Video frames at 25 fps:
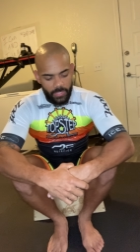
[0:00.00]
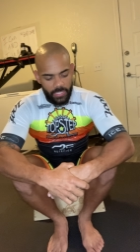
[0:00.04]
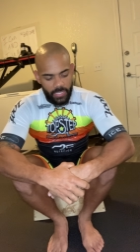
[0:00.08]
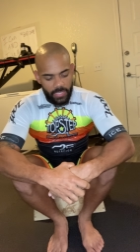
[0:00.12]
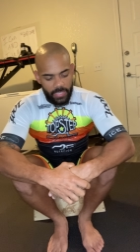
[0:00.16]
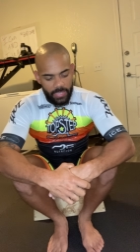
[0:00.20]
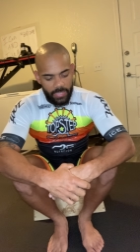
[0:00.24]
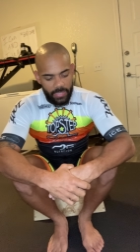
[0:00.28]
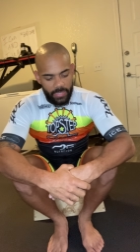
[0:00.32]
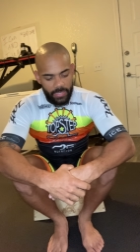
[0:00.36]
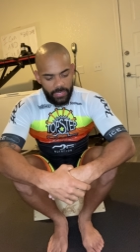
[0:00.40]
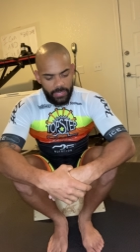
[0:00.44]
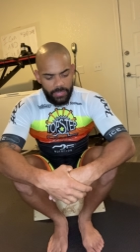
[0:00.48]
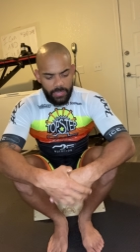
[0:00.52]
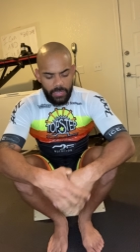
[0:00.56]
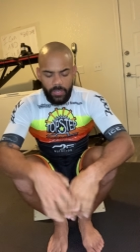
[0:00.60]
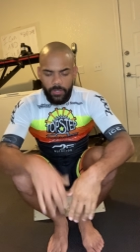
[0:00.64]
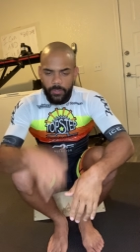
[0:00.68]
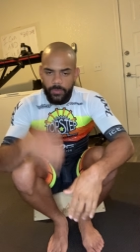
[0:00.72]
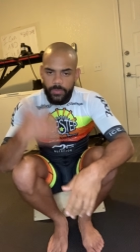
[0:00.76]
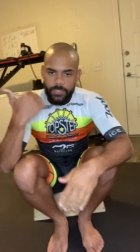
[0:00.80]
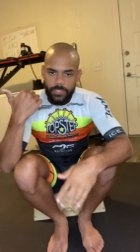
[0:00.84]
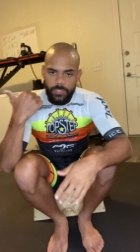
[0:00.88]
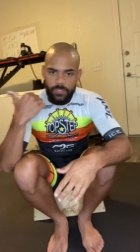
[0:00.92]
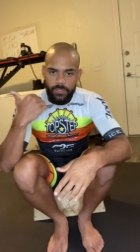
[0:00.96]
And I
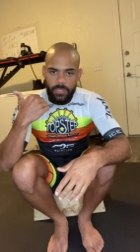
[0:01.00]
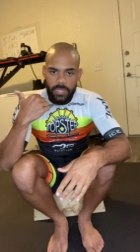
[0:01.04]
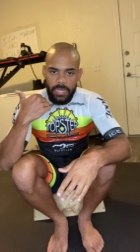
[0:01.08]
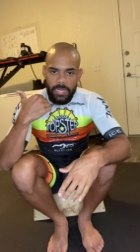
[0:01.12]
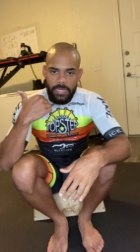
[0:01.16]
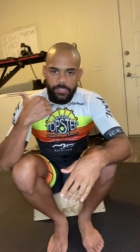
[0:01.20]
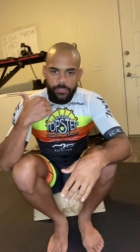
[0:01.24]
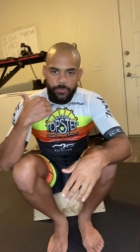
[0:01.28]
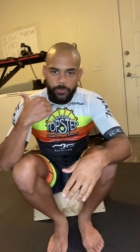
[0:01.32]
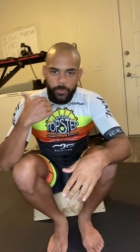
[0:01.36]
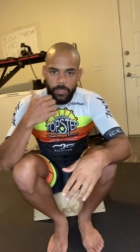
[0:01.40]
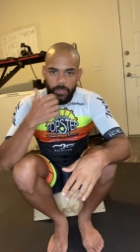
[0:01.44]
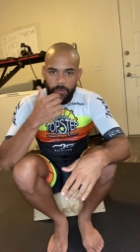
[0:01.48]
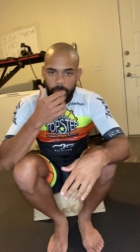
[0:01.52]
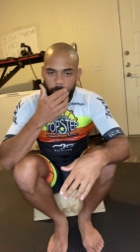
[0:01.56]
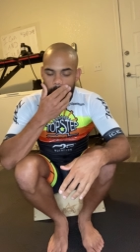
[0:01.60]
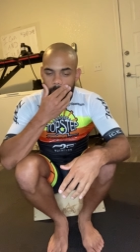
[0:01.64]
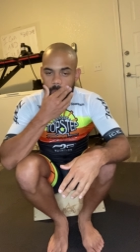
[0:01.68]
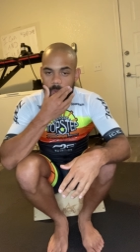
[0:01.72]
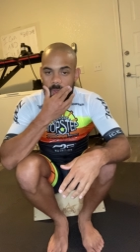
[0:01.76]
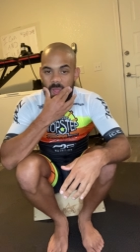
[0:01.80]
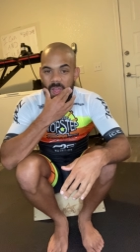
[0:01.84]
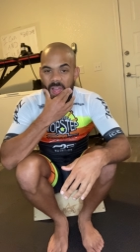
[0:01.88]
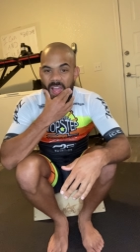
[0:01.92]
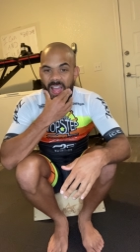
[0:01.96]
always do that as well.
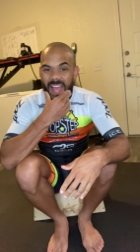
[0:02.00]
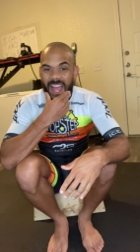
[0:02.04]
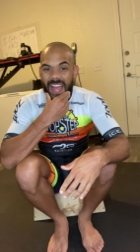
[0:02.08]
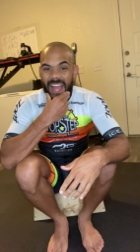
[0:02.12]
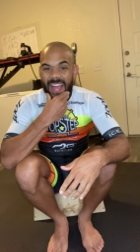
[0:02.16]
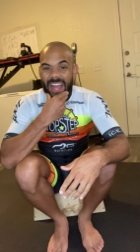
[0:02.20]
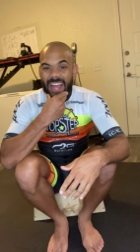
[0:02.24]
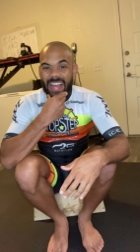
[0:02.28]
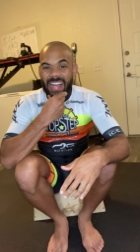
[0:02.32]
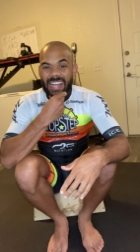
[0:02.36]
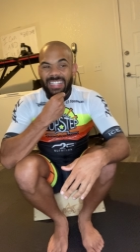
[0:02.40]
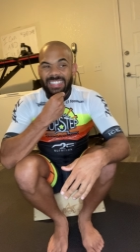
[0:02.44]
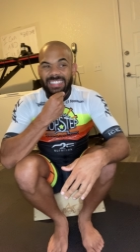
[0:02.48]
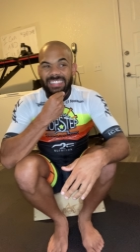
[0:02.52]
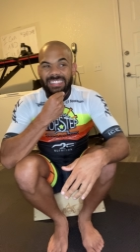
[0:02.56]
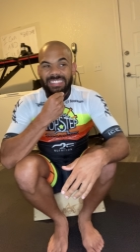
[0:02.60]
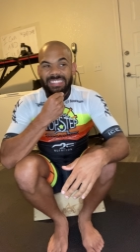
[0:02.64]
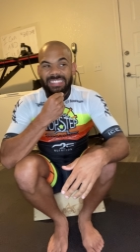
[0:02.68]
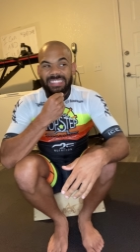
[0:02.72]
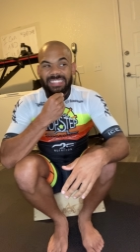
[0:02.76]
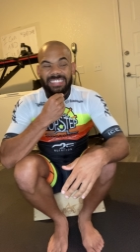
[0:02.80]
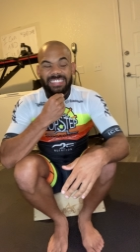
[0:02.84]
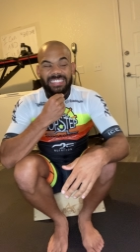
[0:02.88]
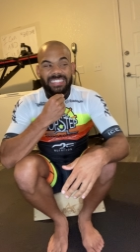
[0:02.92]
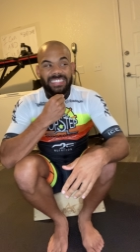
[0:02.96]

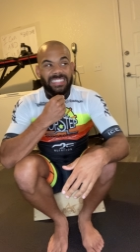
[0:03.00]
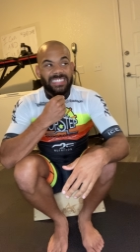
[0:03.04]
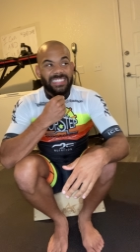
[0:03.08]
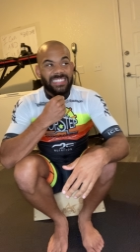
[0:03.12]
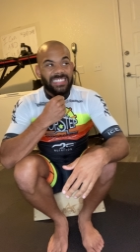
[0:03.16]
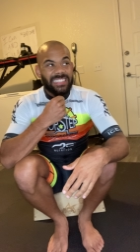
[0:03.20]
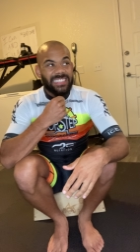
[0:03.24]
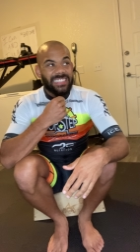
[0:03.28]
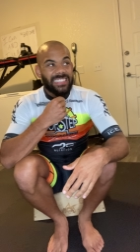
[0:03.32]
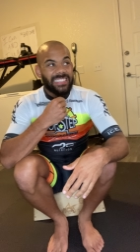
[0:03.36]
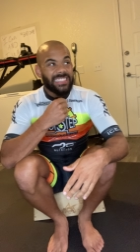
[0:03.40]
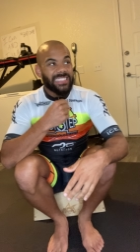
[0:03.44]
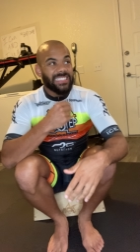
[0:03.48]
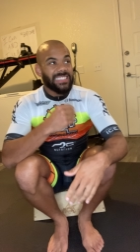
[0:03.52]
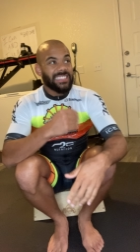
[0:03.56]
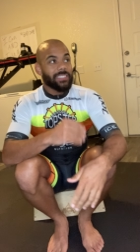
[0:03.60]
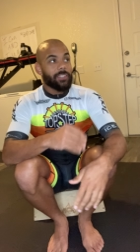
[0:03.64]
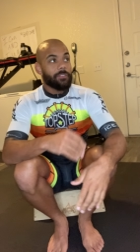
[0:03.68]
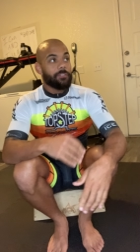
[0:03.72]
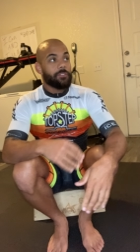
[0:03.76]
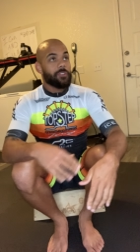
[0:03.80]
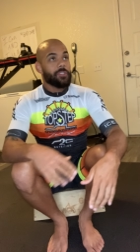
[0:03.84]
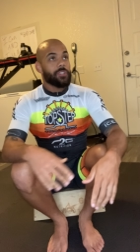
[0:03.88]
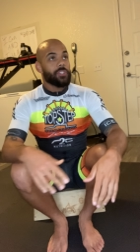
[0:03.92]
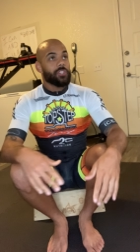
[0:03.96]

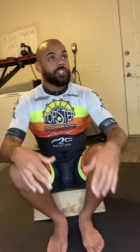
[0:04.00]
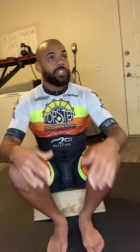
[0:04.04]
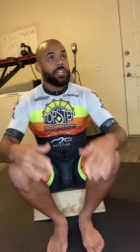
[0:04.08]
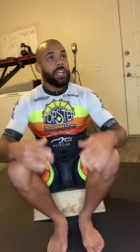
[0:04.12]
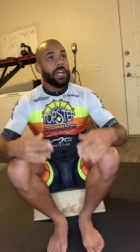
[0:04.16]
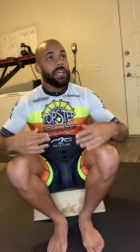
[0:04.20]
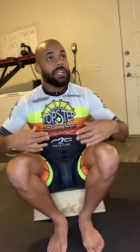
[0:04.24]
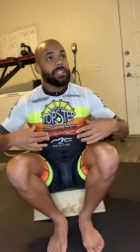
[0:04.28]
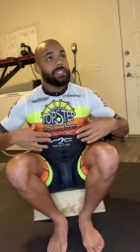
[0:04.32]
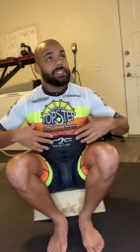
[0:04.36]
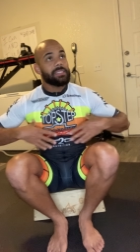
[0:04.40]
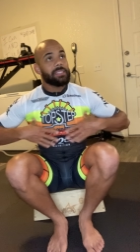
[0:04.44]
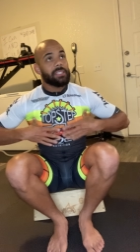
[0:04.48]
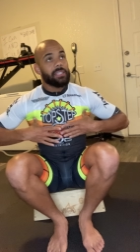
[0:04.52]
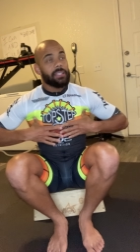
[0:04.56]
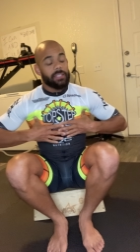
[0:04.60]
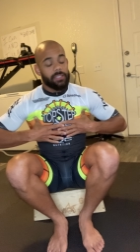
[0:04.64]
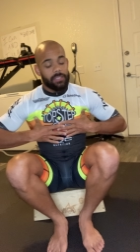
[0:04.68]
For the chest,